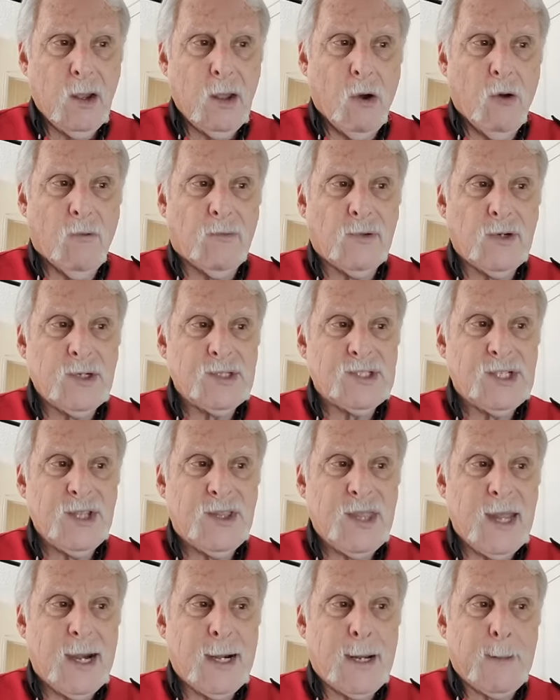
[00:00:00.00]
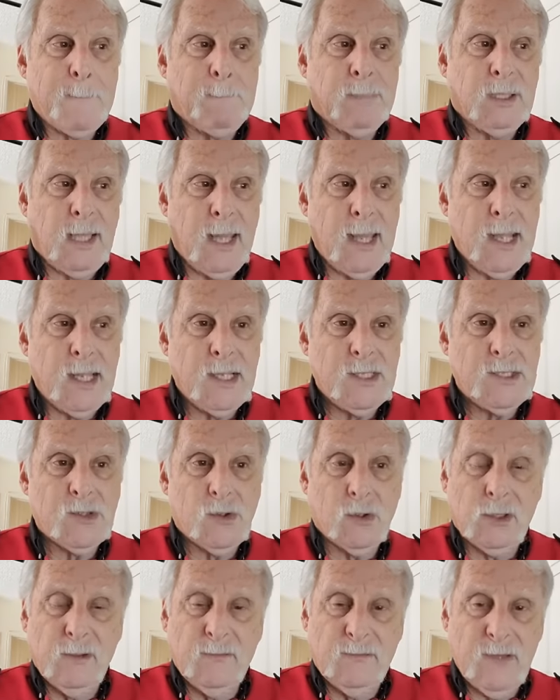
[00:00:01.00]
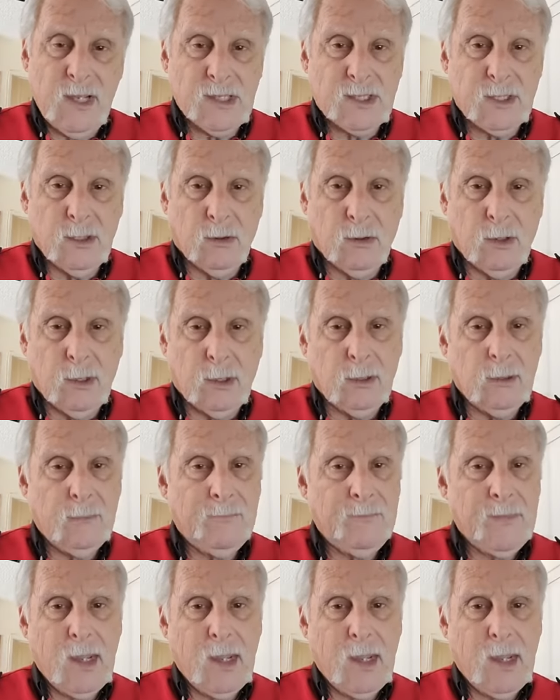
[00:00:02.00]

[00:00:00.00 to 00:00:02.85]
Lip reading: over synthetic blends or conventional oil.